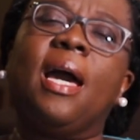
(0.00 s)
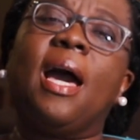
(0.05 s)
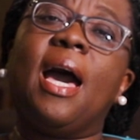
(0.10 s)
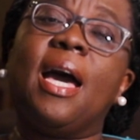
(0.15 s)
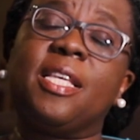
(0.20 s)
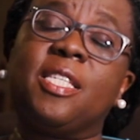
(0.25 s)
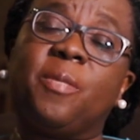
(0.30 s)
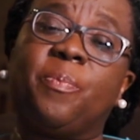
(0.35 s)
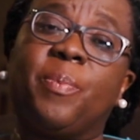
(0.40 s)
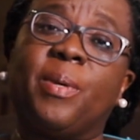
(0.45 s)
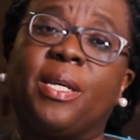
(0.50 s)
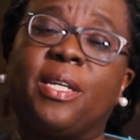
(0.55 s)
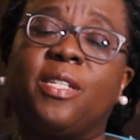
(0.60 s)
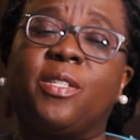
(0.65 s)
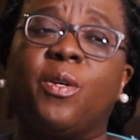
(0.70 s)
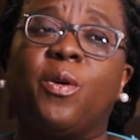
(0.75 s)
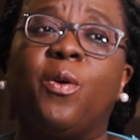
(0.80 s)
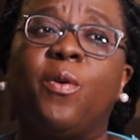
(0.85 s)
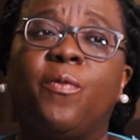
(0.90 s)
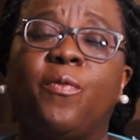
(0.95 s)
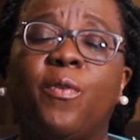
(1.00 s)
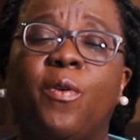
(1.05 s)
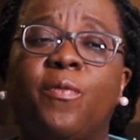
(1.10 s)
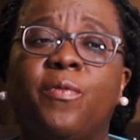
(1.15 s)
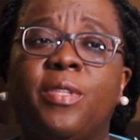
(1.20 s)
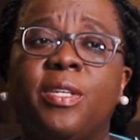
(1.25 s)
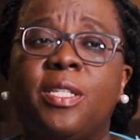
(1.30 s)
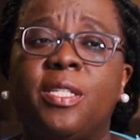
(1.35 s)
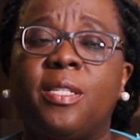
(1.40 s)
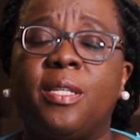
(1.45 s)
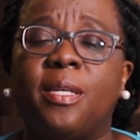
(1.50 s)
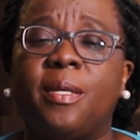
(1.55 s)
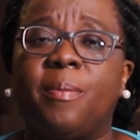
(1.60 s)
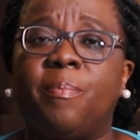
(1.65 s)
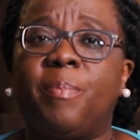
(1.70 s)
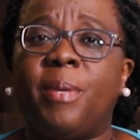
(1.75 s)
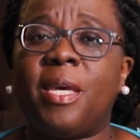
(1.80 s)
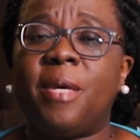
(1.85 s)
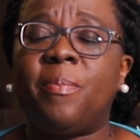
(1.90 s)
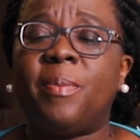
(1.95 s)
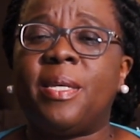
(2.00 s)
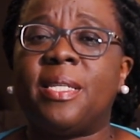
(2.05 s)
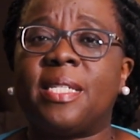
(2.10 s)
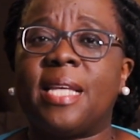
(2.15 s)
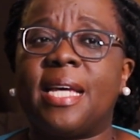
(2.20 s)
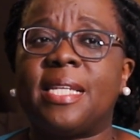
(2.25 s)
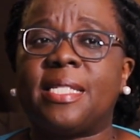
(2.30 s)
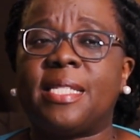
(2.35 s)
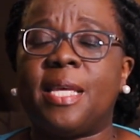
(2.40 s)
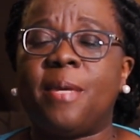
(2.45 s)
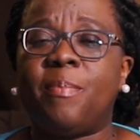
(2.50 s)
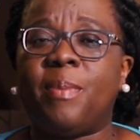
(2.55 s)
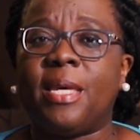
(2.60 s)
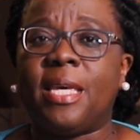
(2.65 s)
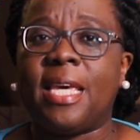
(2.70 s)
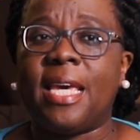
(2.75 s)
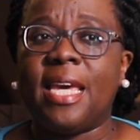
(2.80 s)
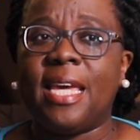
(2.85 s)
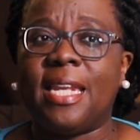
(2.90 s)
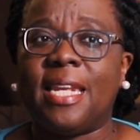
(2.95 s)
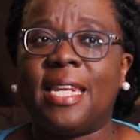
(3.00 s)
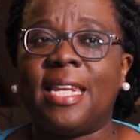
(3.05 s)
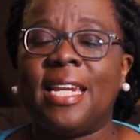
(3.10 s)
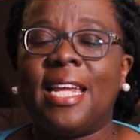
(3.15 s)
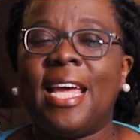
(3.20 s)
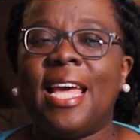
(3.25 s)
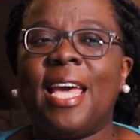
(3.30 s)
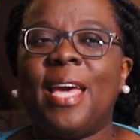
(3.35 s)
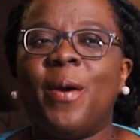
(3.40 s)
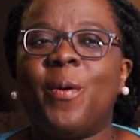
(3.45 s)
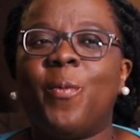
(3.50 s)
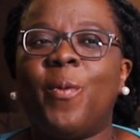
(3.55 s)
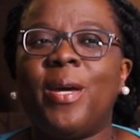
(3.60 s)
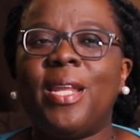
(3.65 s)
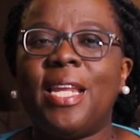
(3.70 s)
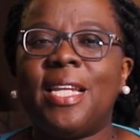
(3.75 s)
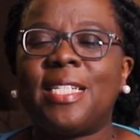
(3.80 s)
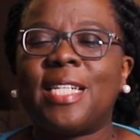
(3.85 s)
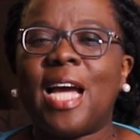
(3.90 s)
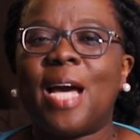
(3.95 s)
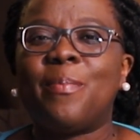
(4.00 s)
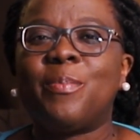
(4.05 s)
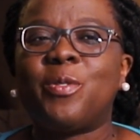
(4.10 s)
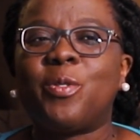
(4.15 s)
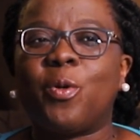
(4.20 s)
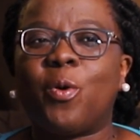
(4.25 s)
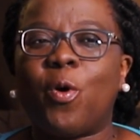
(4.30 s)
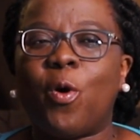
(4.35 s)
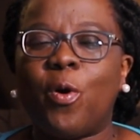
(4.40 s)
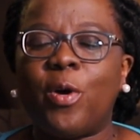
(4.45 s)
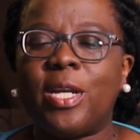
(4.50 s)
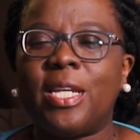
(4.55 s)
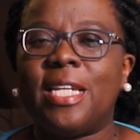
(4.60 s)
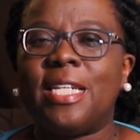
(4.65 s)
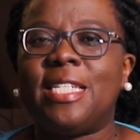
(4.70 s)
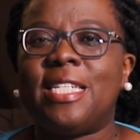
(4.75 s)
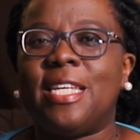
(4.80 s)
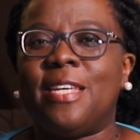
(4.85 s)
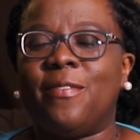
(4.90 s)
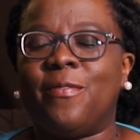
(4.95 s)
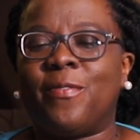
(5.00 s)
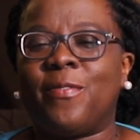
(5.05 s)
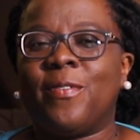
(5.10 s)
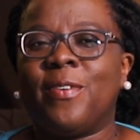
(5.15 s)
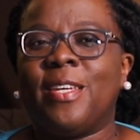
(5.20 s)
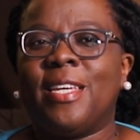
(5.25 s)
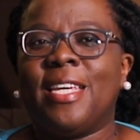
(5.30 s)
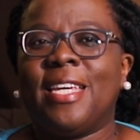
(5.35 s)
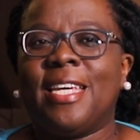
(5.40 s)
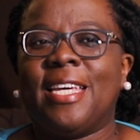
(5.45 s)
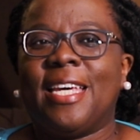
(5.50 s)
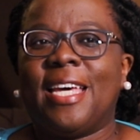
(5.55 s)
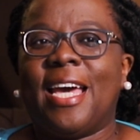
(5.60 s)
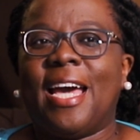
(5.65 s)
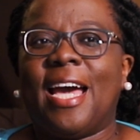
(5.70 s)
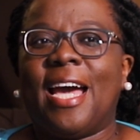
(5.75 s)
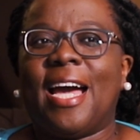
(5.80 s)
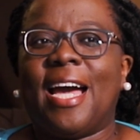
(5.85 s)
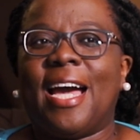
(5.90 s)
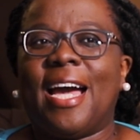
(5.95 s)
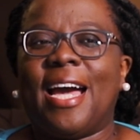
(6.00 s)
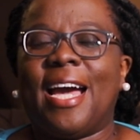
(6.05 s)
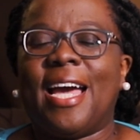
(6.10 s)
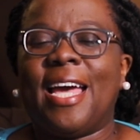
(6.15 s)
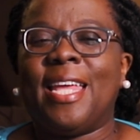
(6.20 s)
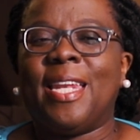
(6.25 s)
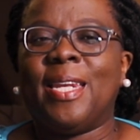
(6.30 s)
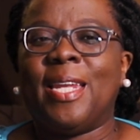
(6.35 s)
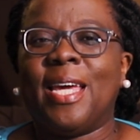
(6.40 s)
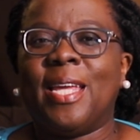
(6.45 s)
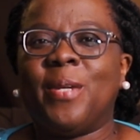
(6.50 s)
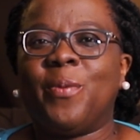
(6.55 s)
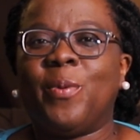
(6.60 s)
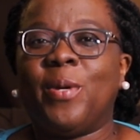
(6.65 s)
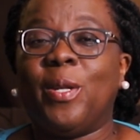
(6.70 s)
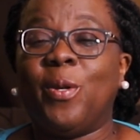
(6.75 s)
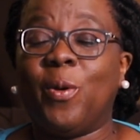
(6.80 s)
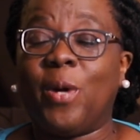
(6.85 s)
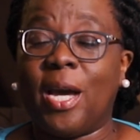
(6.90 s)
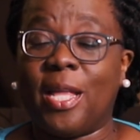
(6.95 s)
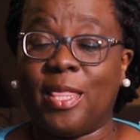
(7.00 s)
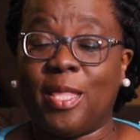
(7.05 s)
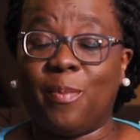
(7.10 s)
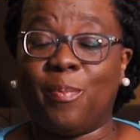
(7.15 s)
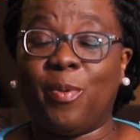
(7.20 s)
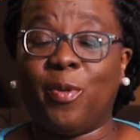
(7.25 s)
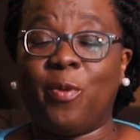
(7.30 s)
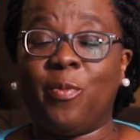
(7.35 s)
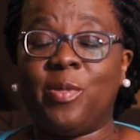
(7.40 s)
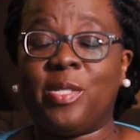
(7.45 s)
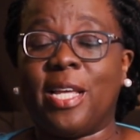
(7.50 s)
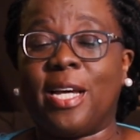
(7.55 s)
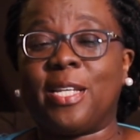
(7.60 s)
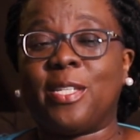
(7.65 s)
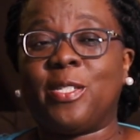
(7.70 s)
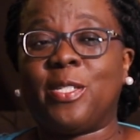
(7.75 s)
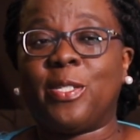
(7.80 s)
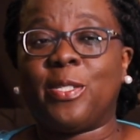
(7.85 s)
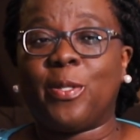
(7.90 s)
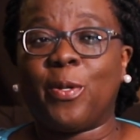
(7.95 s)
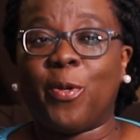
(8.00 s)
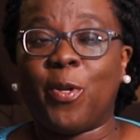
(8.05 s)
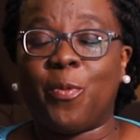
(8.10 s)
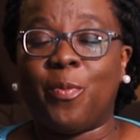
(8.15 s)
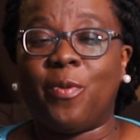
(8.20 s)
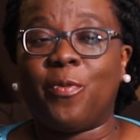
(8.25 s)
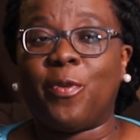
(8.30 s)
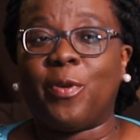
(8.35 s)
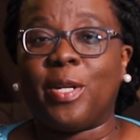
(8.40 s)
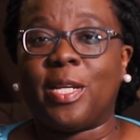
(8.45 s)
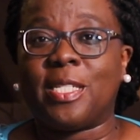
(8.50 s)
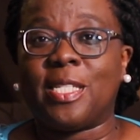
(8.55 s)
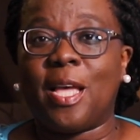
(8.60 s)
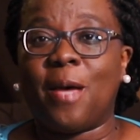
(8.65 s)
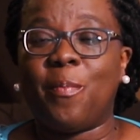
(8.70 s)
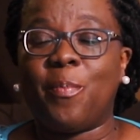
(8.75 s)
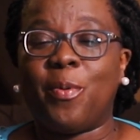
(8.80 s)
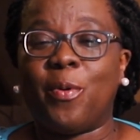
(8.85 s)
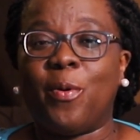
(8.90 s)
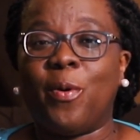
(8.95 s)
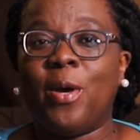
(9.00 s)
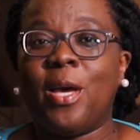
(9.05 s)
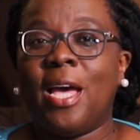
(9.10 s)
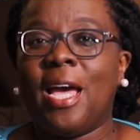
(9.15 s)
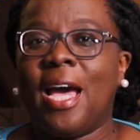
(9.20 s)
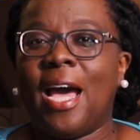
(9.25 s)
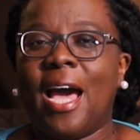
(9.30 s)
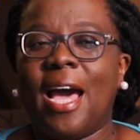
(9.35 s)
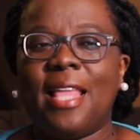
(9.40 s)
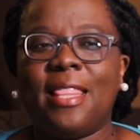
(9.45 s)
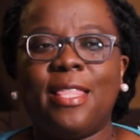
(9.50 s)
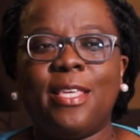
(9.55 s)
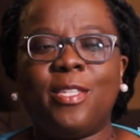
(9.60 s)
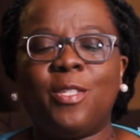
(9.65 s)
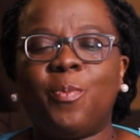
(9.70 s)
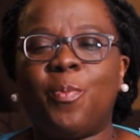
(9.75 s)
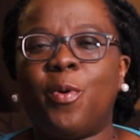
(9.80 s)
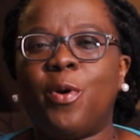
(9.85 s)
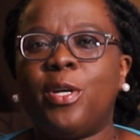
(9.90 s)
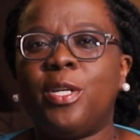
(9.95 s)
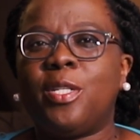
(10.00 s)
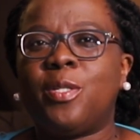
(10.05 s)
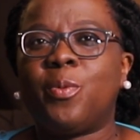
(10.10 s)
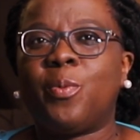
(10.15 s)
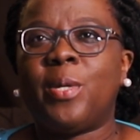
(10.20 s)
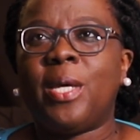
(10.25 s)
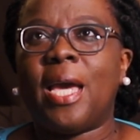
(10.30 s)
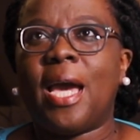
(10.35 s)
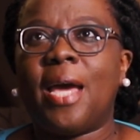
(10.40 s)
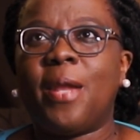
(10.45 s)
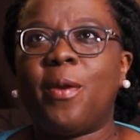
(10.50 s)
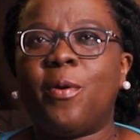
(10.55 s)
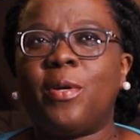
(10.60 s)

aspect of these babies as they begin. When it comes to cognitive, and we look at the Bloom's taxonomy, for example, at this point we are